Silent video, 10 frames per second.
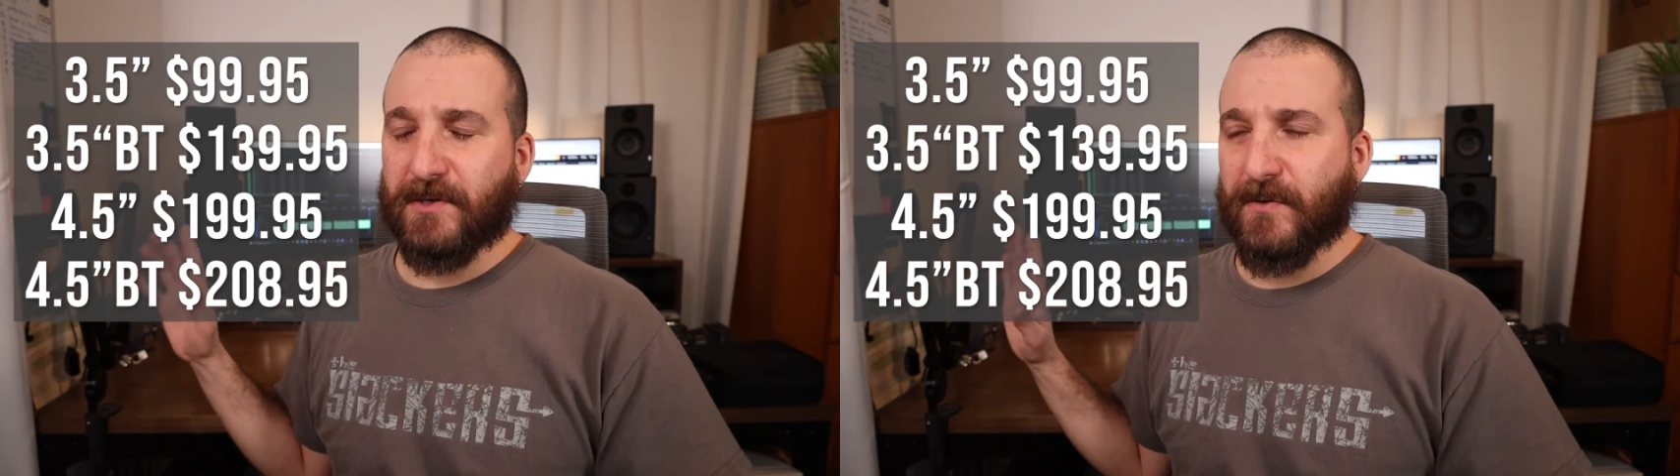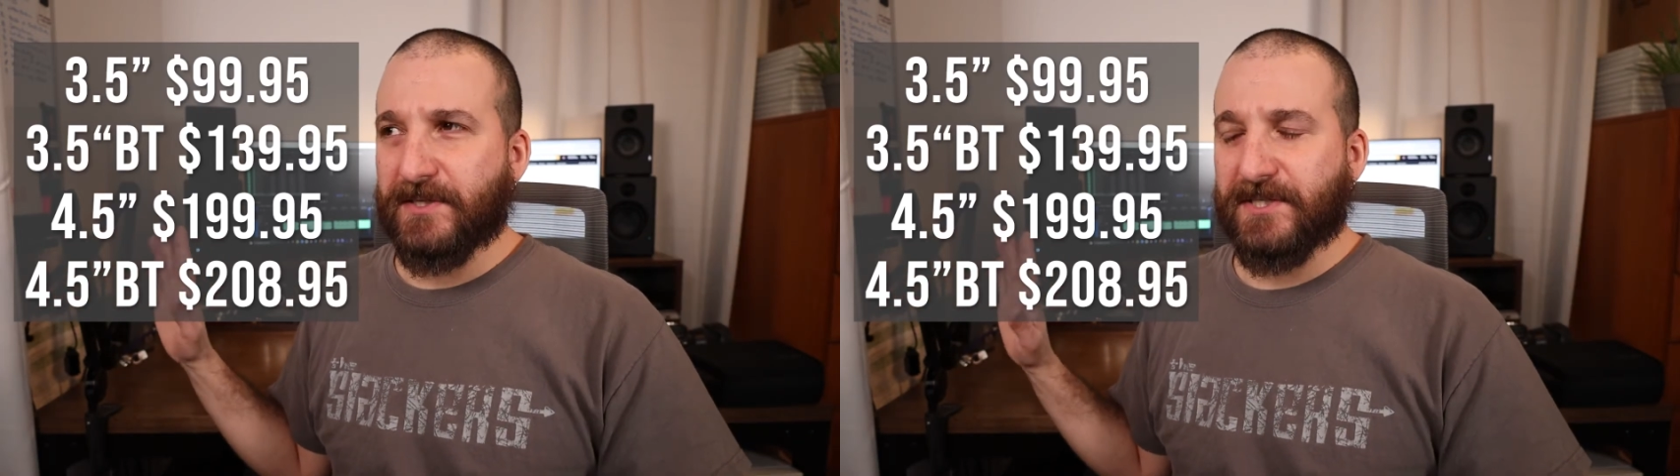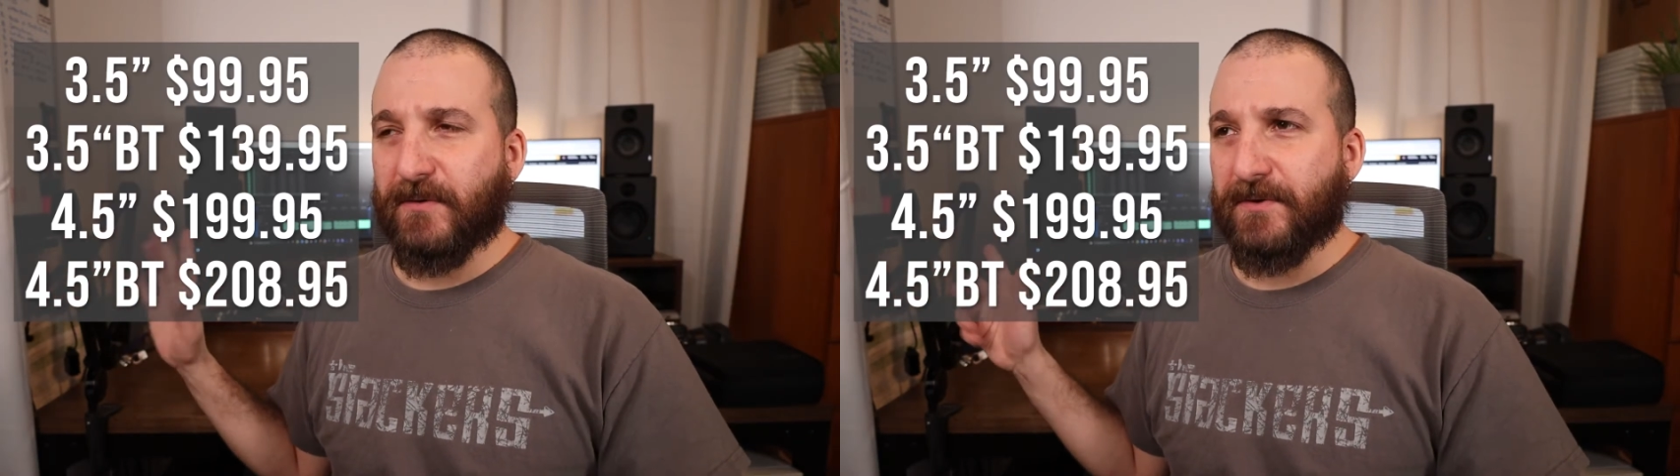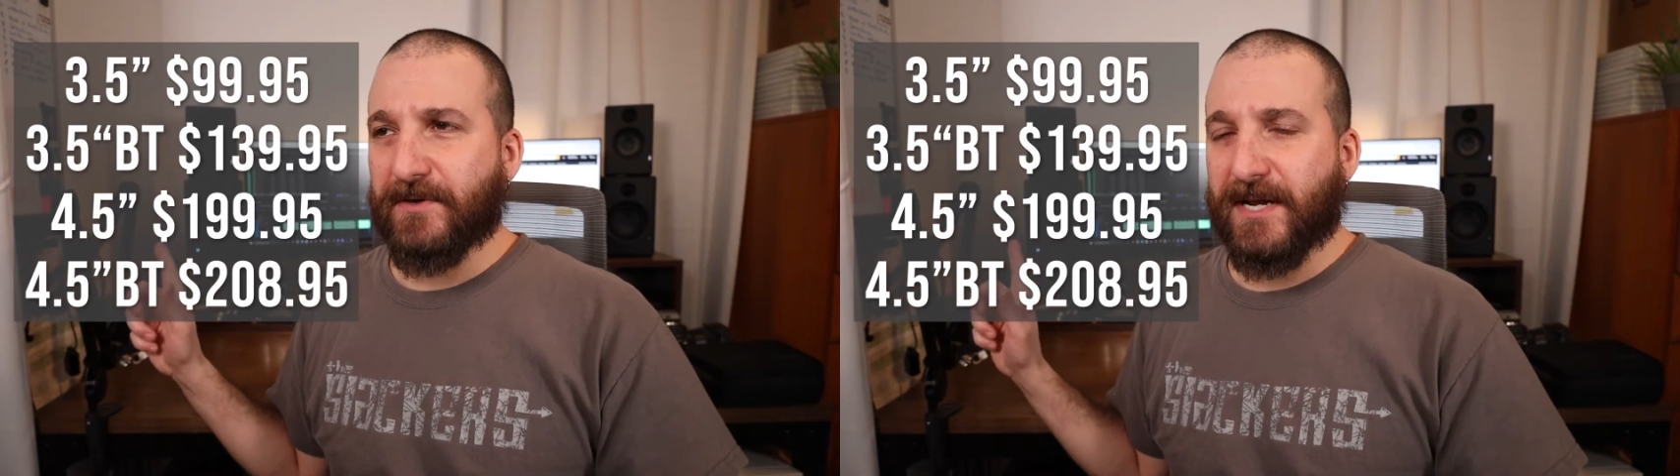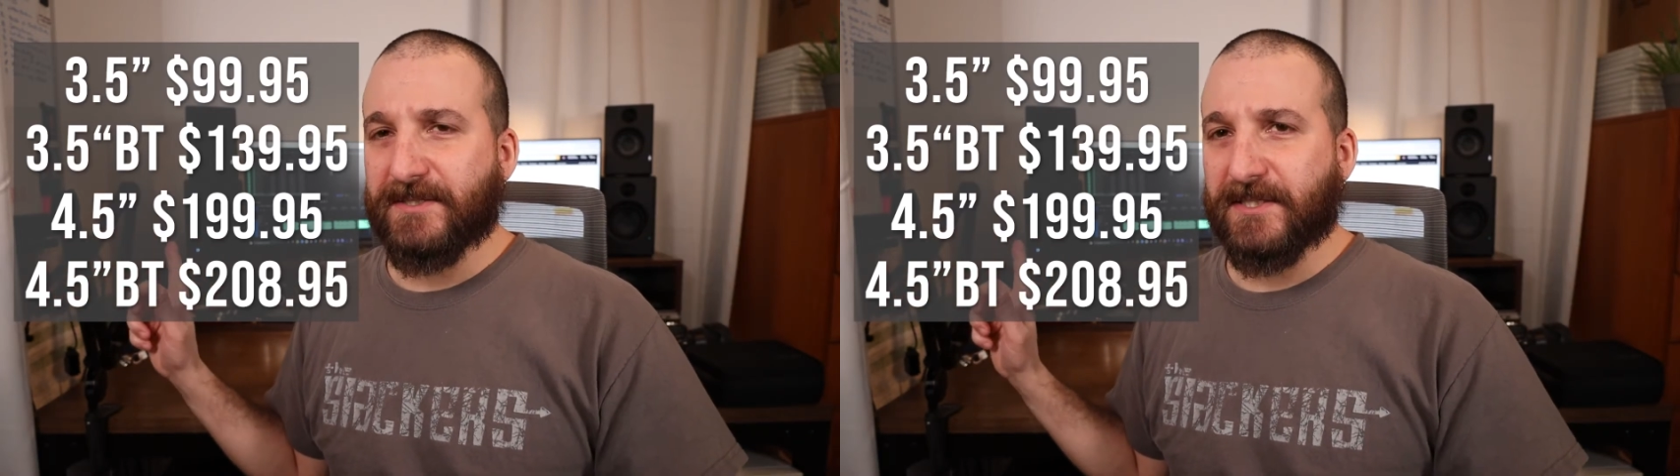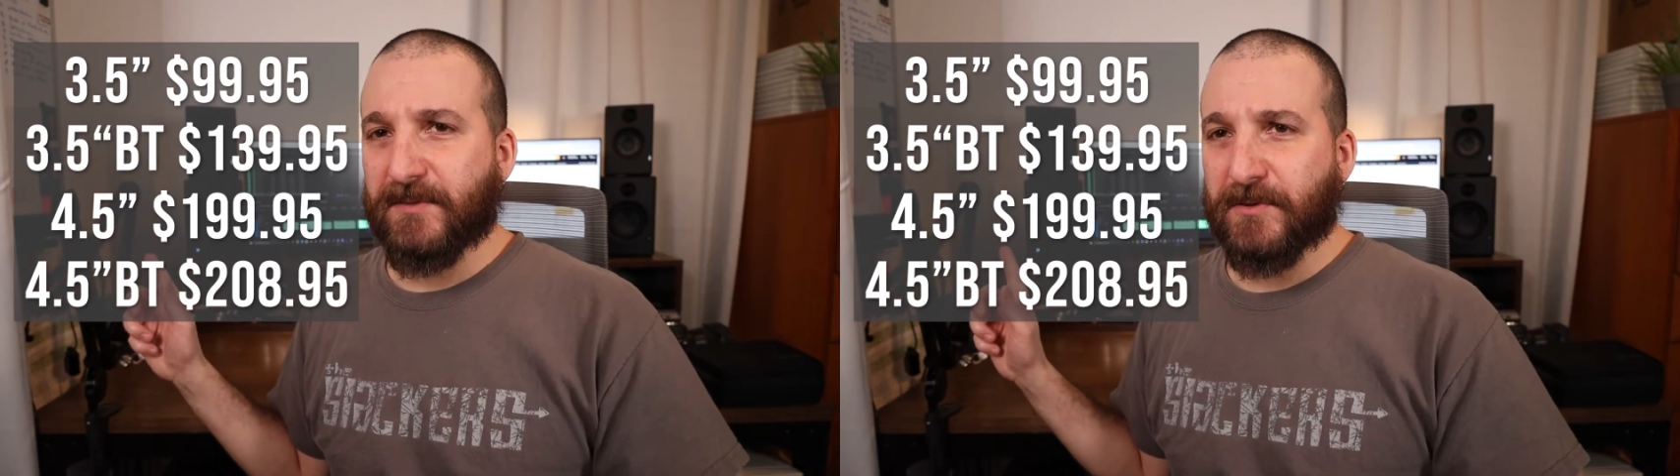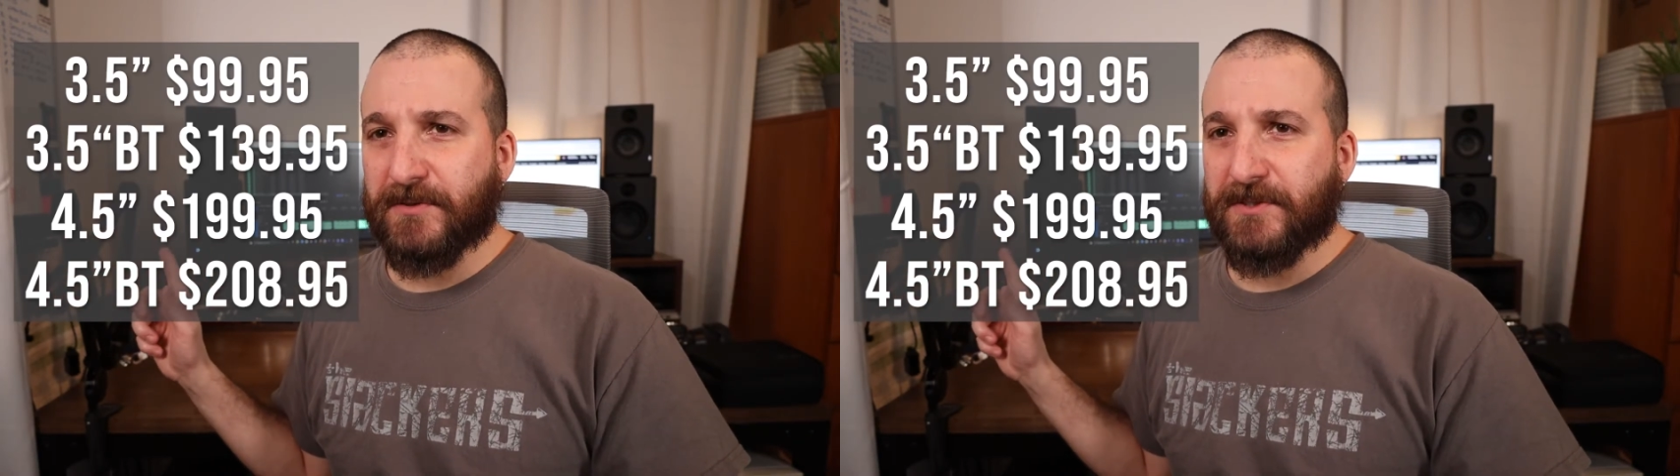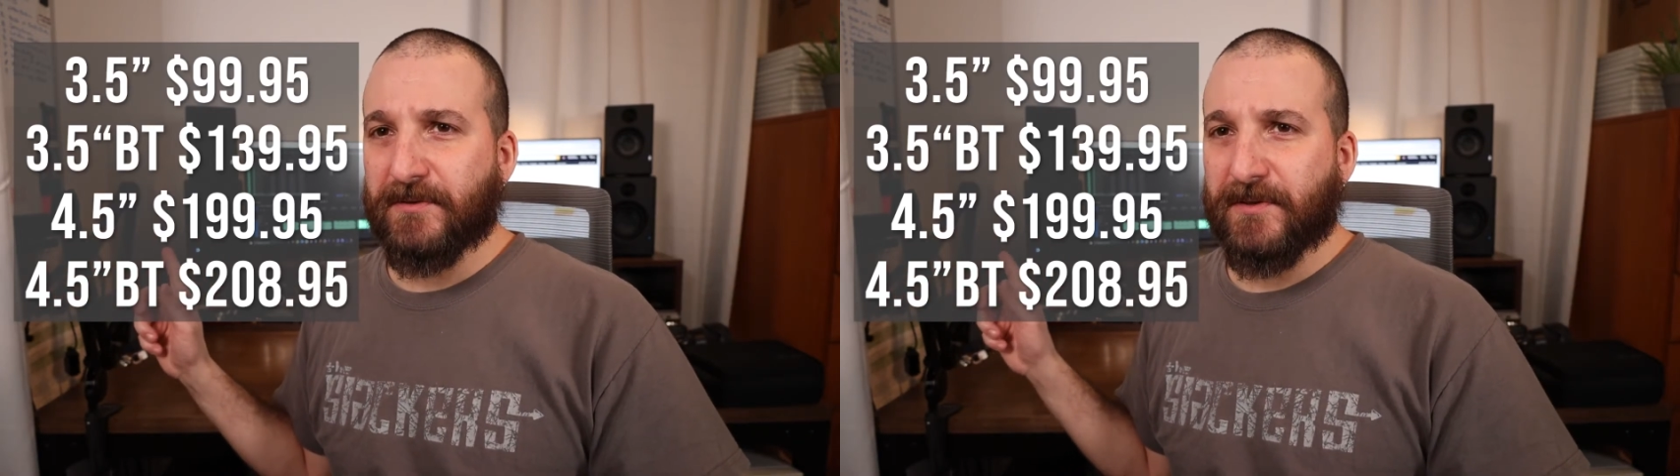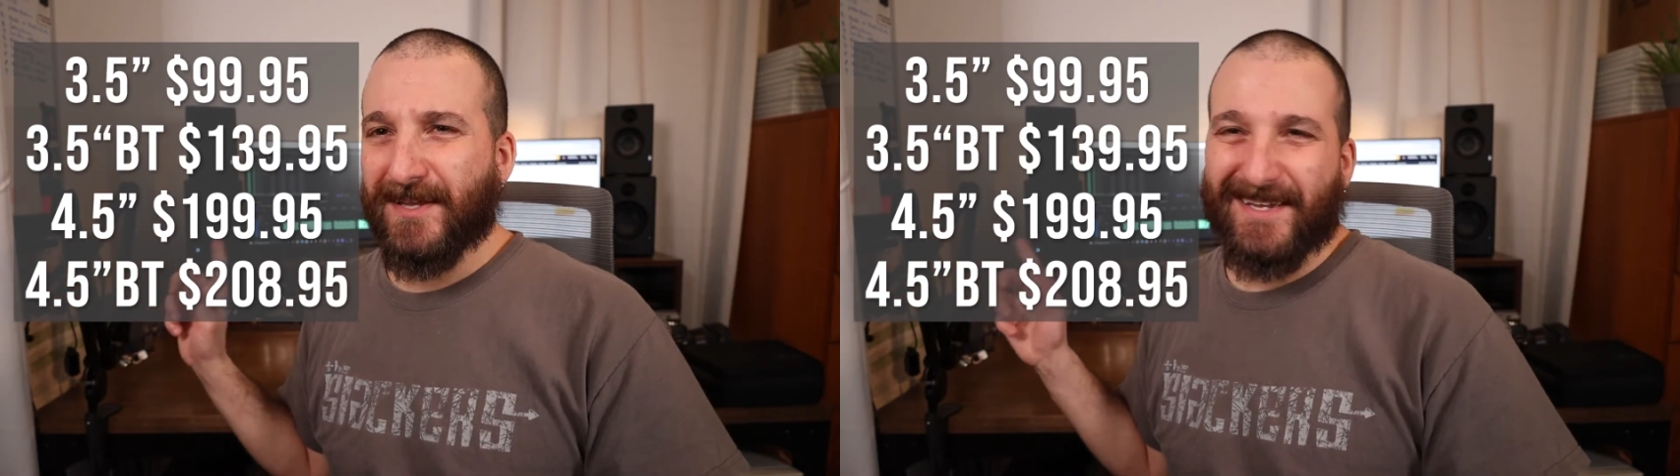questioning whether or not to get the Bluetooth,